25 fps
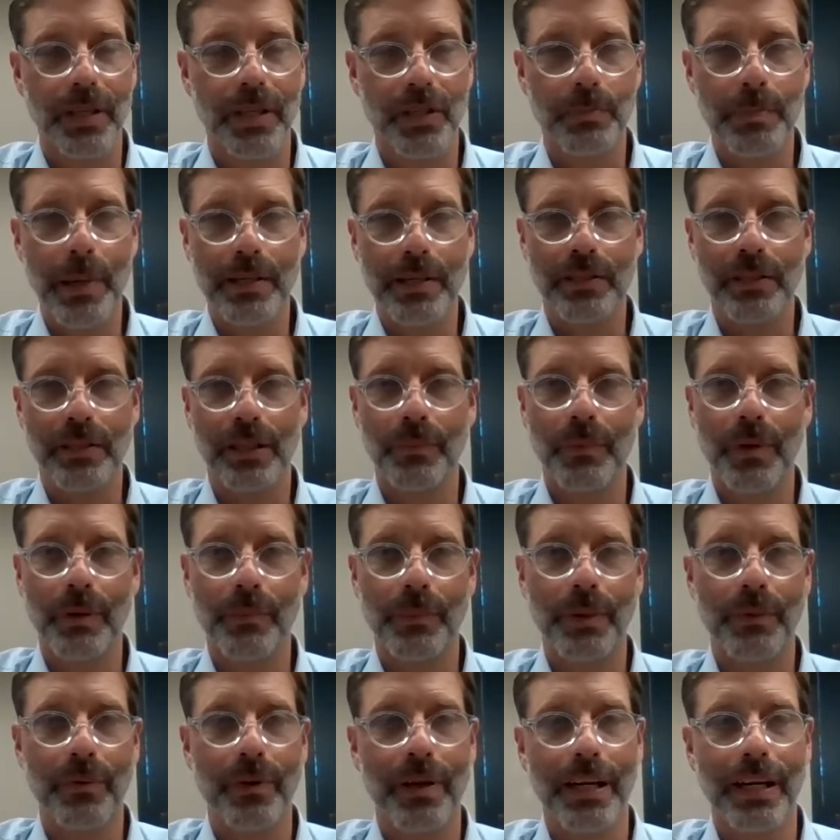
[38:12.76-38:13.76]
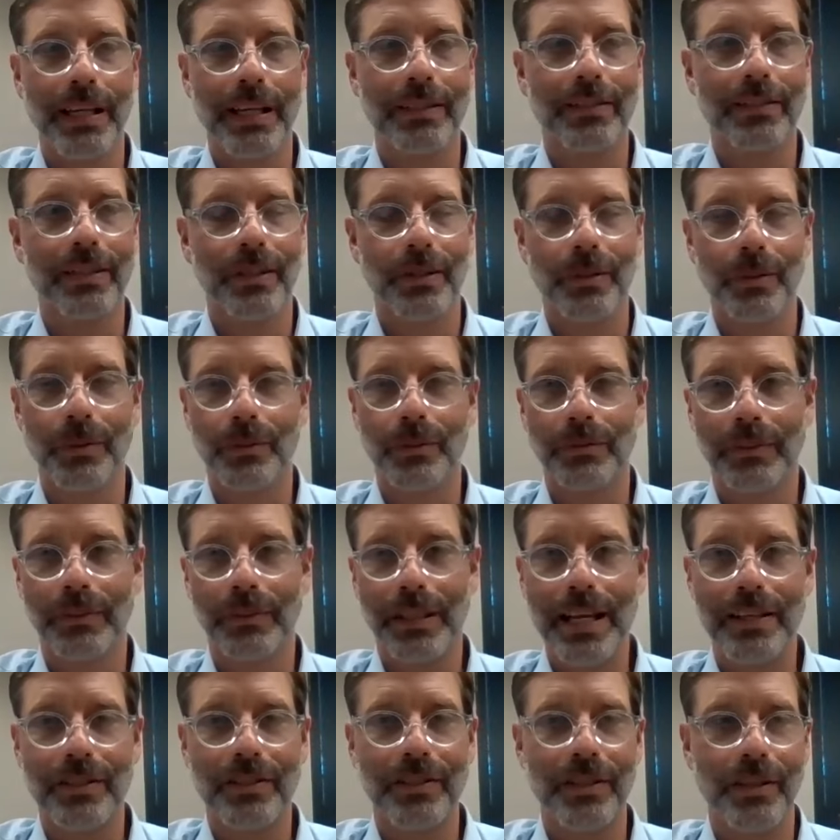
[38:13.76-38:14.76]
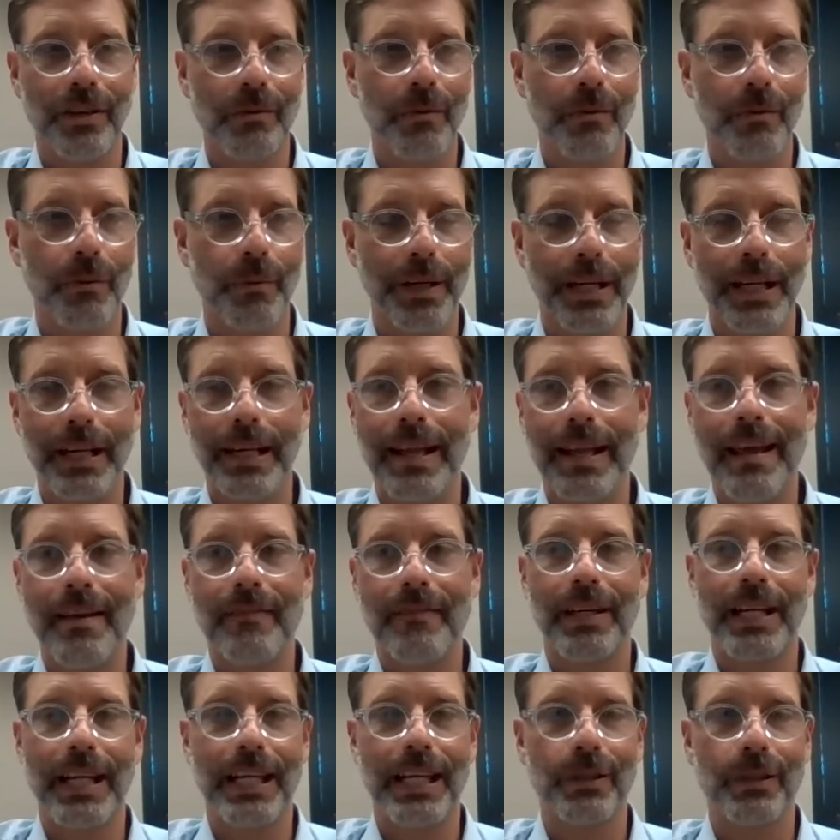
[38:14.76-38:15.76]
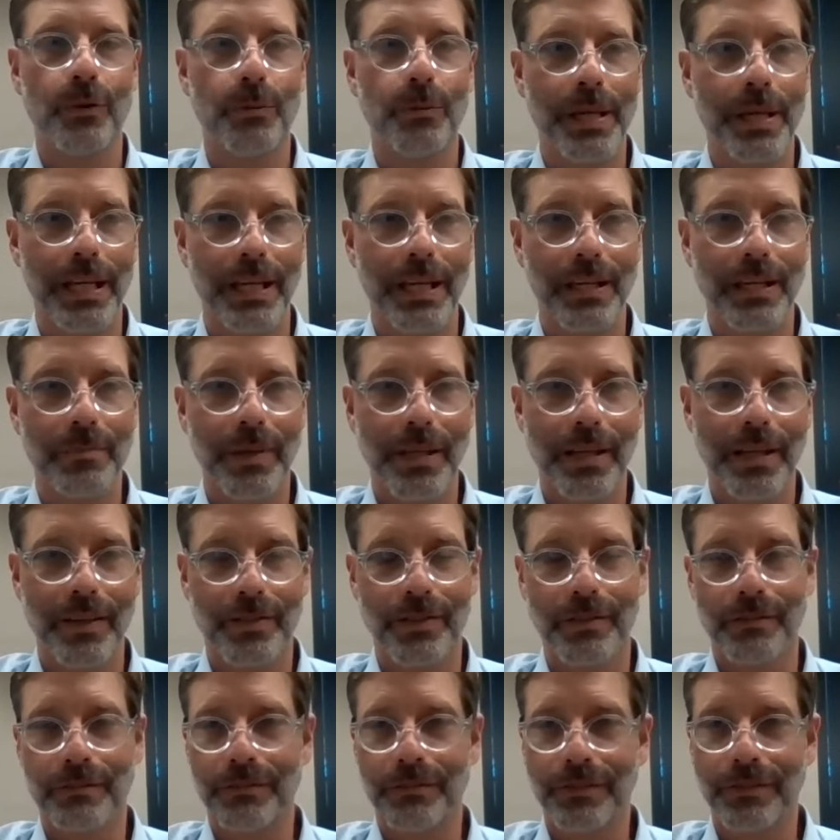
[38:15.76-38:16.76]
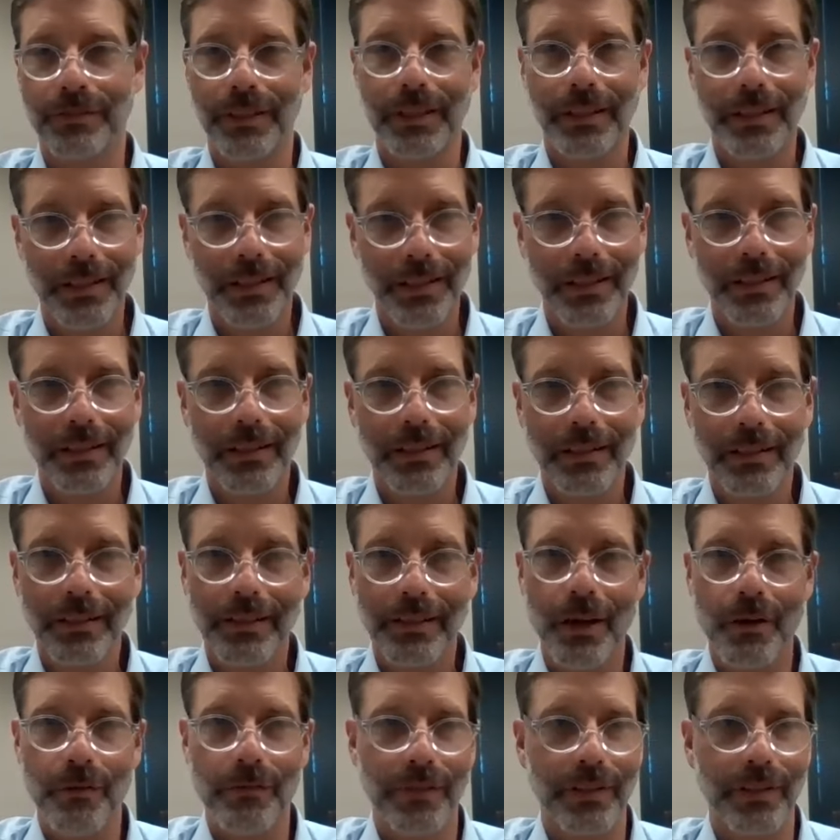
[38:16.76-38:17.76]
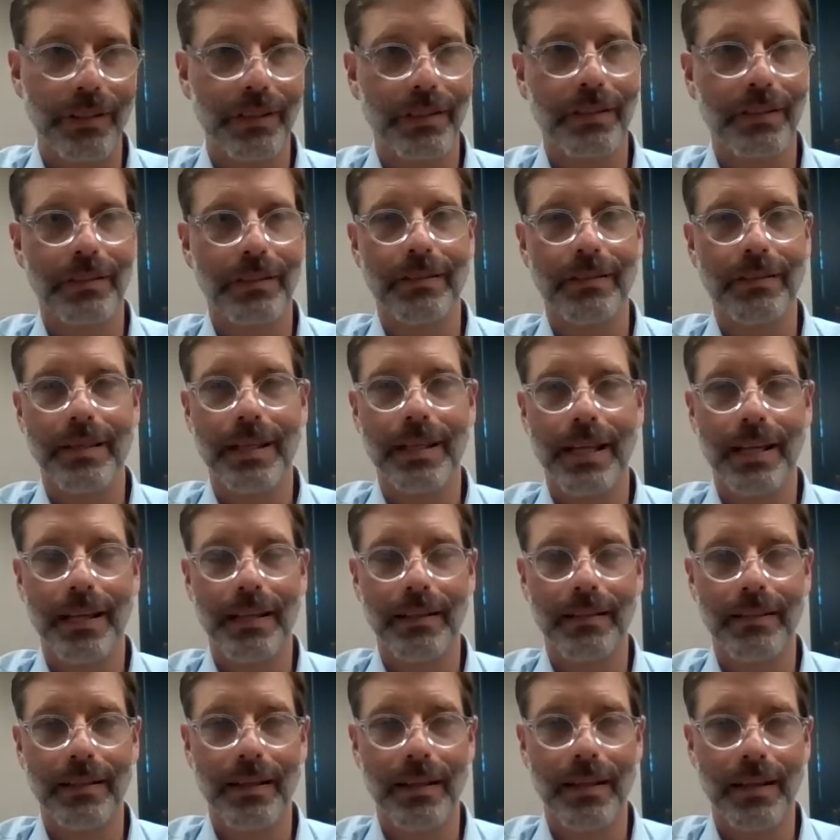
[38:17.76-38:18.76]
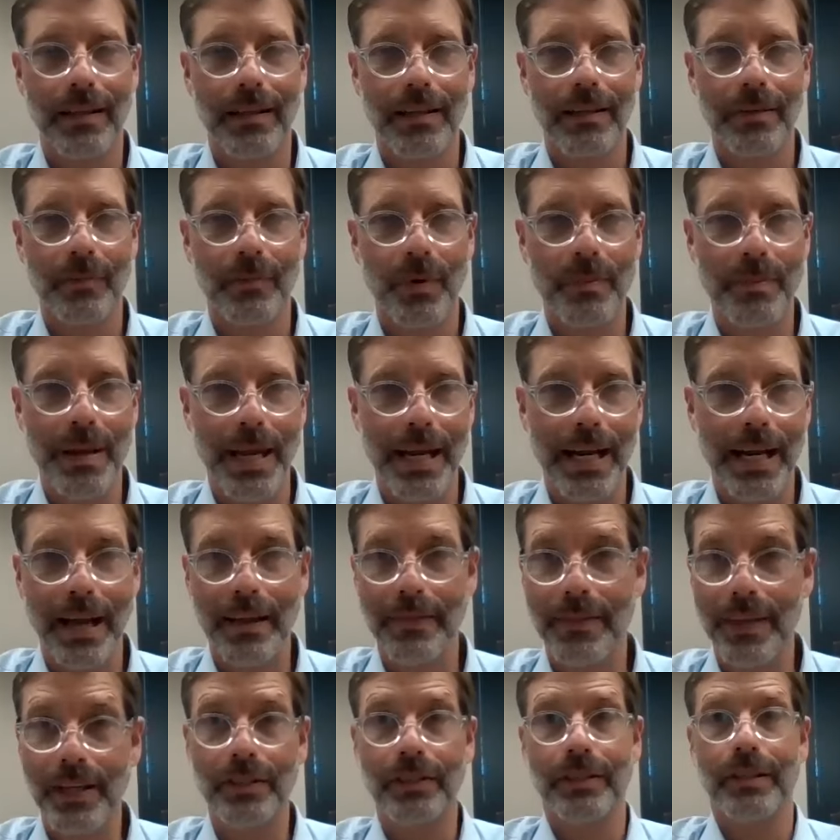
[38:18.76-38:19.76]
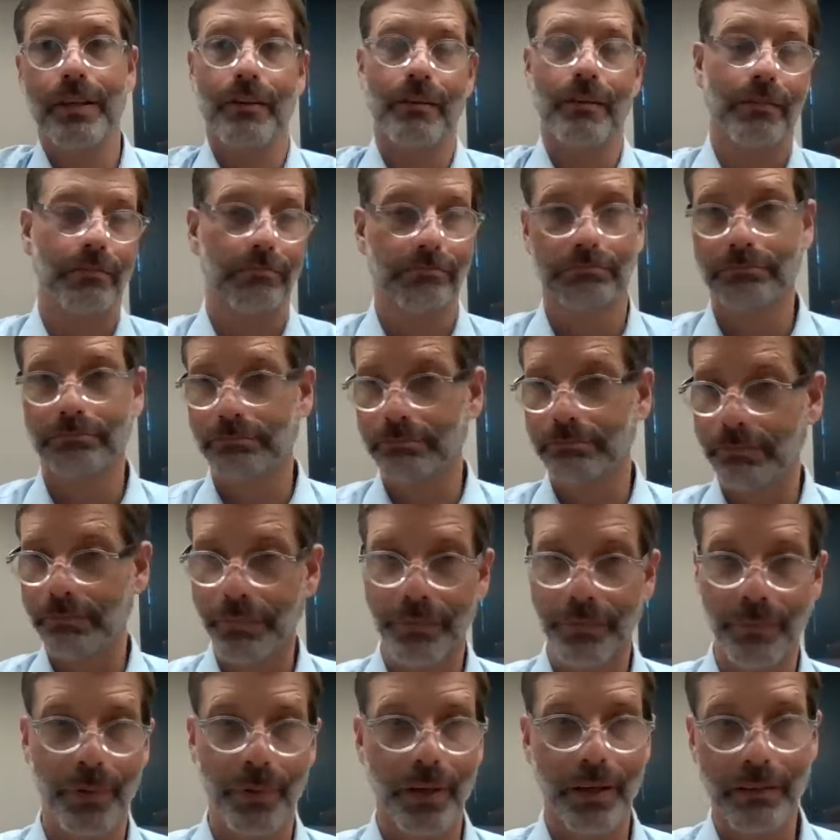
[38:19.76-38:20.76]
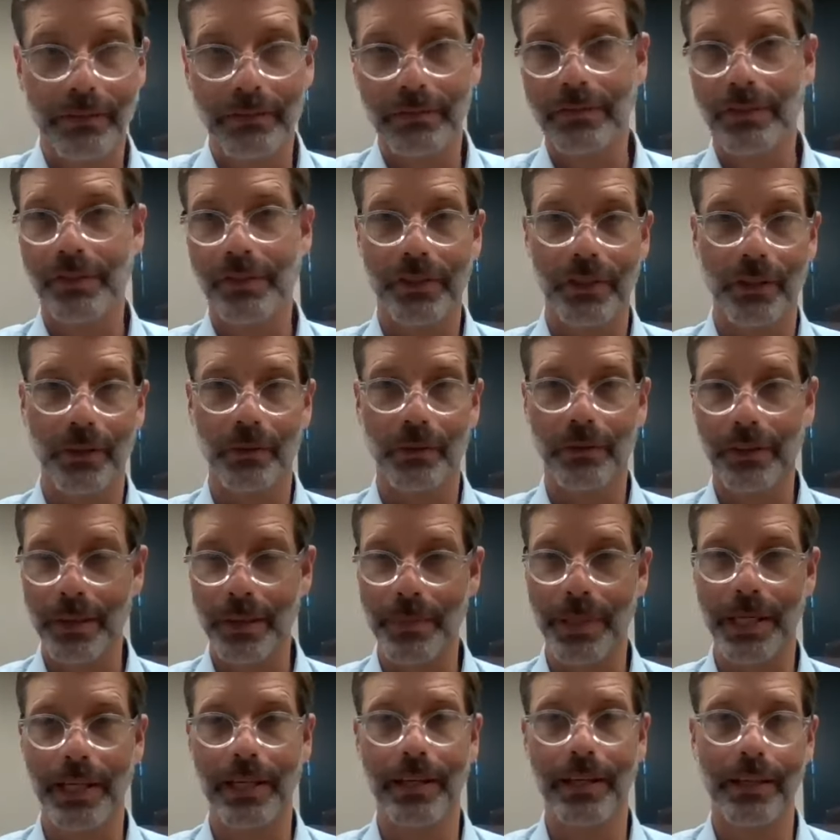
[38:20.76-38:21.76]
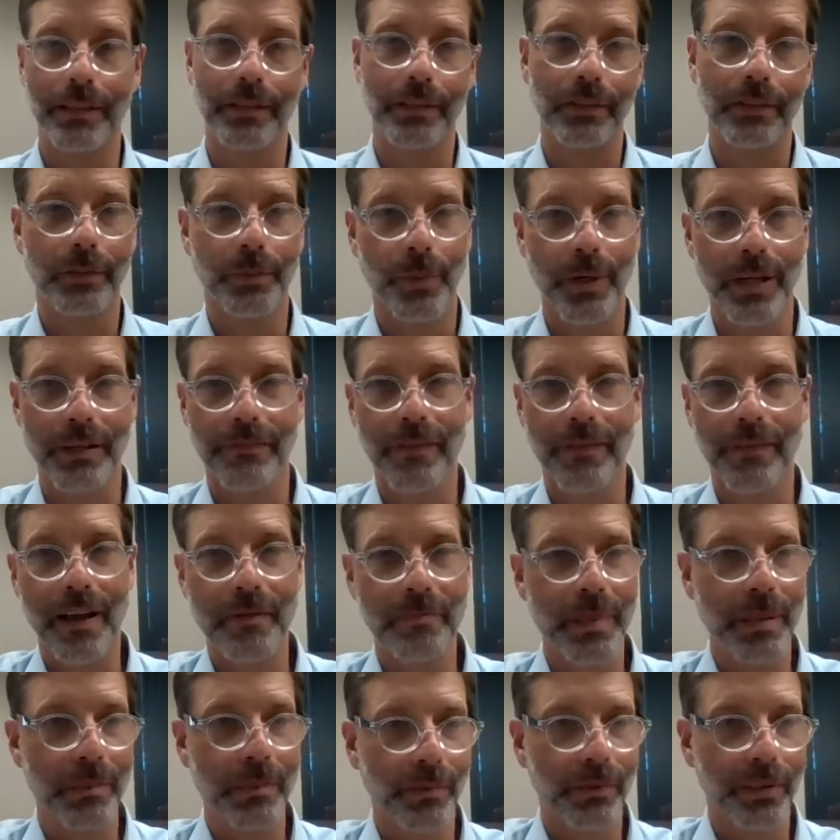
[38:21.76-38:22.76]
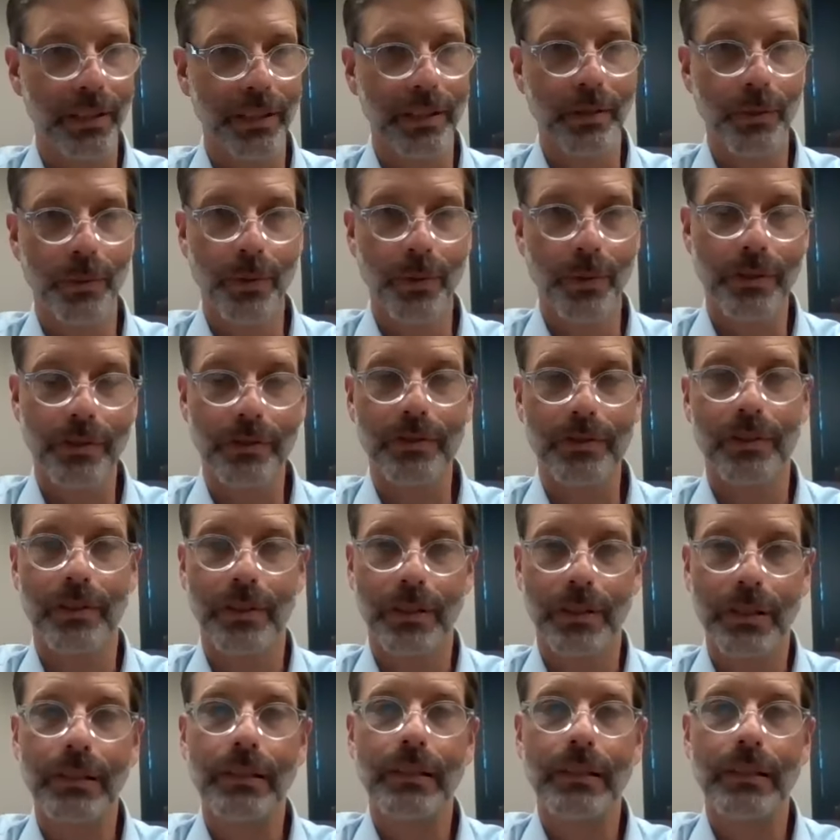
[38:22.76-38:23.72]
especially when we run into last year where we didn't have an annual meeting because of COVID, and we may not this year. We're still limited to 25 people indoors.